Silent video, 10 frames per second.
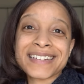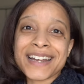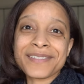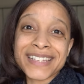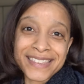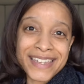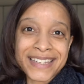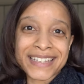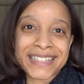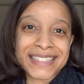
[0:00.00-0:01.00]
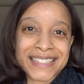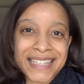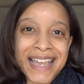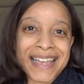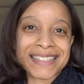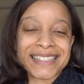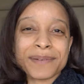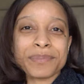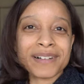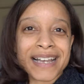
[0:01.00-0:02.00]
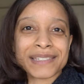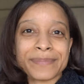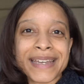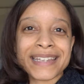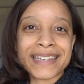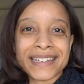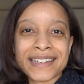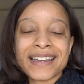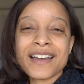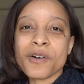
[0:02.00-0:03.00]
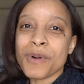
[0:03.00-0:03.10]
And I really think it's as simple as making